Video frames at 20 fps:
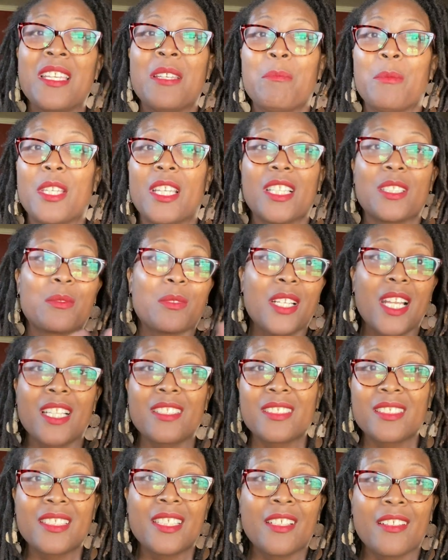Because we're not
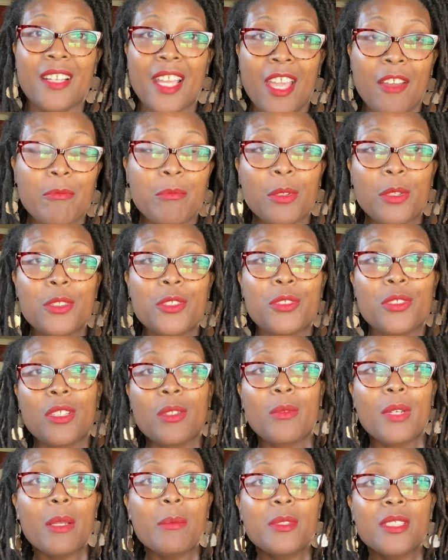just here to have brochure
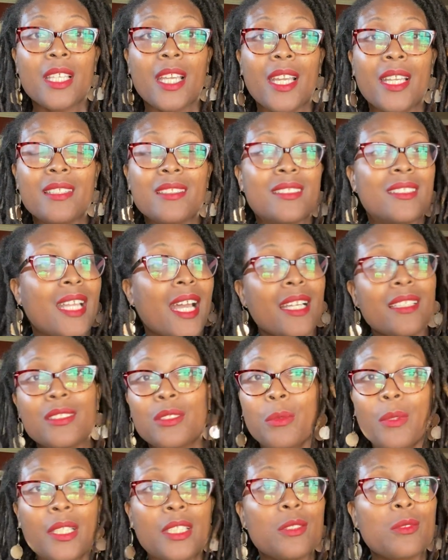websites, not in
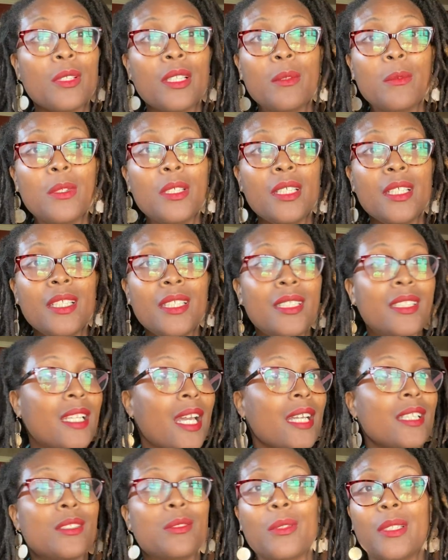2021,
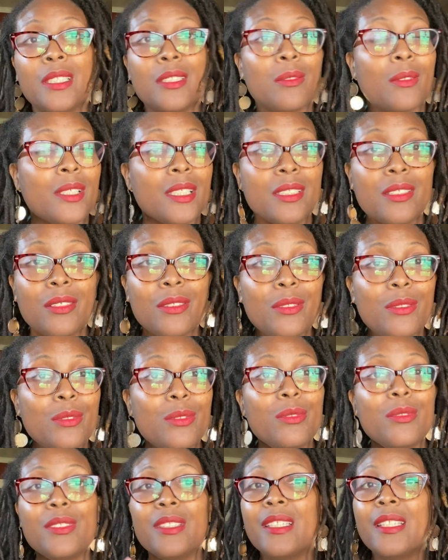not in
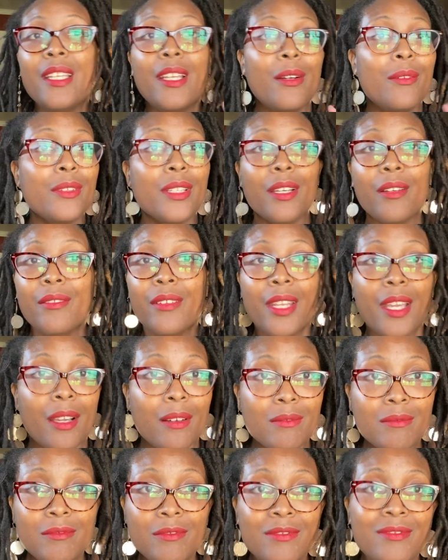2022, no, no, no.